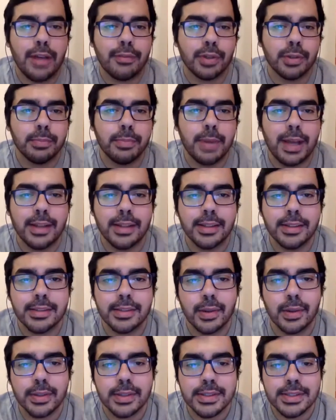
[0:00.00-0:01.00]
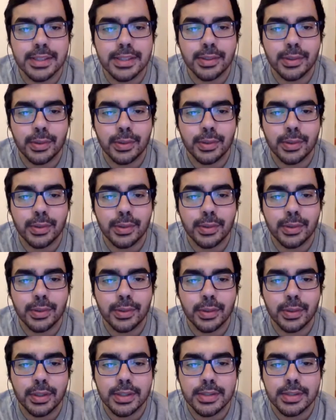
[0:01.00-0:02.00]
have to balance all the
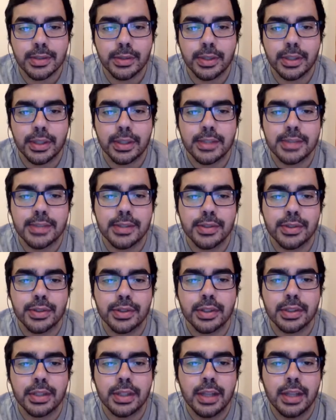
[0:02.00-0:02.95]
stakeholders in looking at solution.